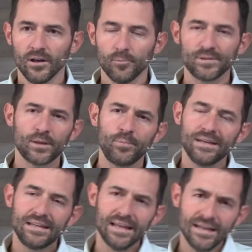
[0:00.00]
But the
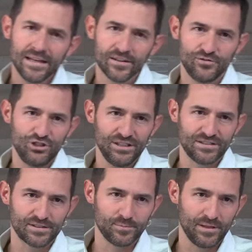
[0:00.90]
beginning of
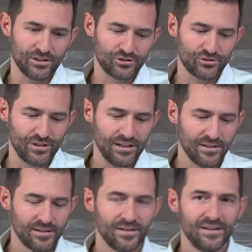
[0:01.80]
Jesus' ministry
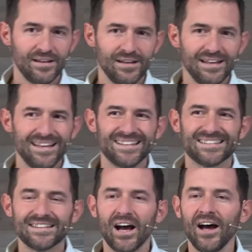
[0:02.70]

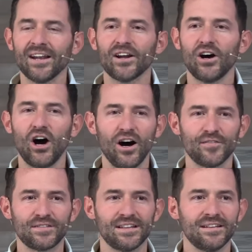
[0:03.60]
is not
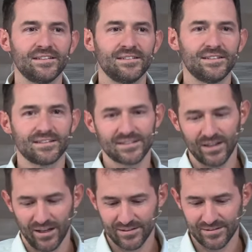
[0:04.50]
often
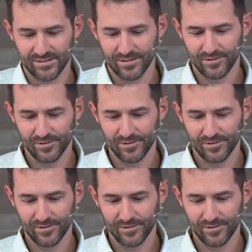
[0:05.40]
discussed.